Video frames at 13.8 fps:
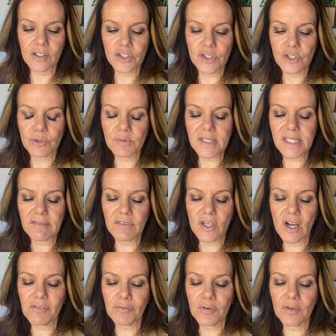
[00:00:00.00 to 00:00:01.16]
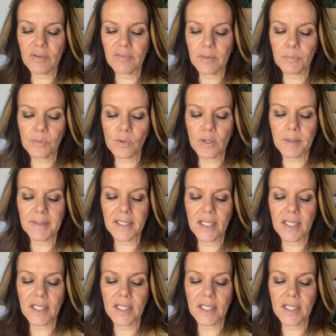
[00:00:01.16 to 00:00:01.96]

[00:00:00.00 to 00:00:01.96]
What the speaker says: should you receive an offer of an employment,